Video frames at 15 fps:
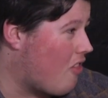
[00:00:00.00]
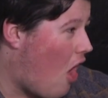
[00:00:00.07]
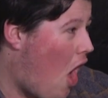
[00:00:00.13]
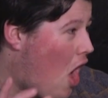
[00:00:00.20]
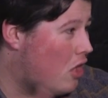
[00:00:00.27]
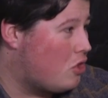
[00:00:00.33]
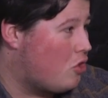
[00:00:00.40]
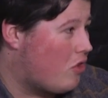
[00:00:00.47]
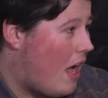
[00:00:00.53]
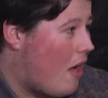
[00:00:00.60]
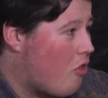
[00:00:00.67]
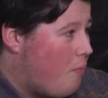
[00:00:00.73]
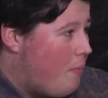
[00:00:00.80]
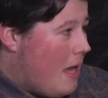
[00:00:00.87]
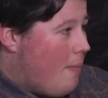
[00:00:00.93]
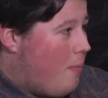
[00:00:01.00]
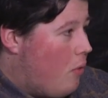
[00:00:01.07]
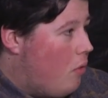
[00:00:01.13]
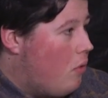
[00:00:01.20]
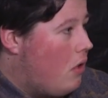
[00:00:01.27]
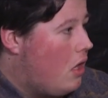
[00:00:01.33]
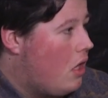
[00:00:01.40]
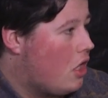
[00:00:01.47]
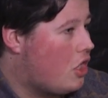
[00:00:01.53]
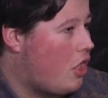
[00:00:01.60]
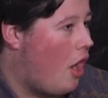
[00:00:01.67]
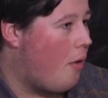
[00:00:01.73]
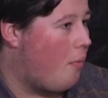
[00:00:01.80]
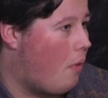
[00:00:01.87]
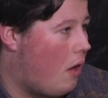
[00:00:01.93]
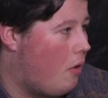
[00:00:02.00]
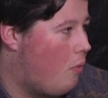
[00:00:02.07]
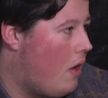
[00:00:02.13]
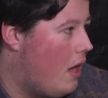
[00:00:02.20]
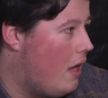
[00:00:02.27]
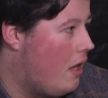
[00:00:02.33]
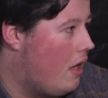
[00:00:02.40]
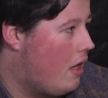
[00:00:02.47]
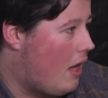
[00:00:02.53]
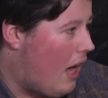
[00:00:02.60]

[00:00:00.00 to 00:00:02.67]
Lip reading: that's 100,000 people going one way.